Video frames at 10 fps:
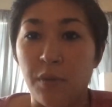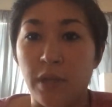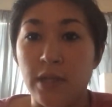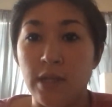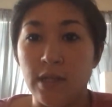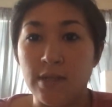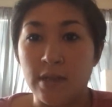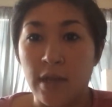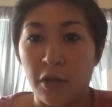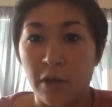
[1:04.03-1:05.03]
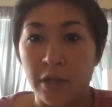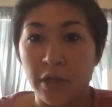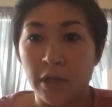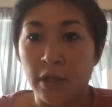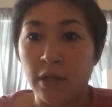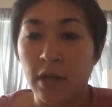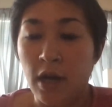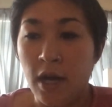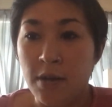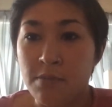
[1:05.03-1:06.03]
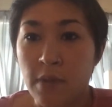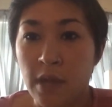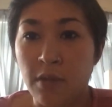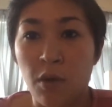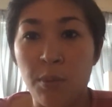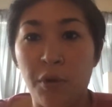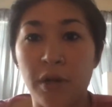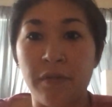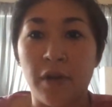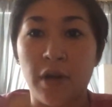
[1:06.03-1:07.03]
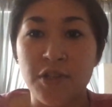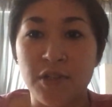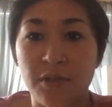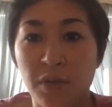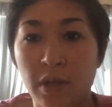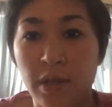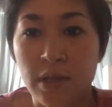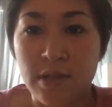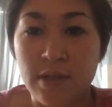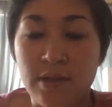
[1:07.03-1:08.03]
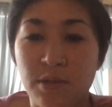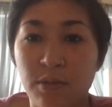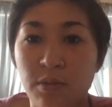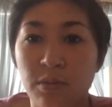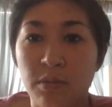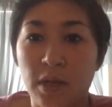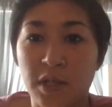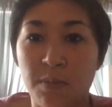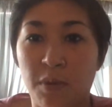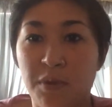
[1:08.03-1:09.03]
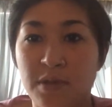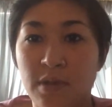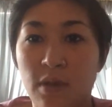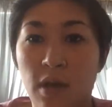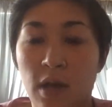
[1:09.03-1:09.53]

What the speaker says: really needs an aerator. And the whole point of aeration really is to expose,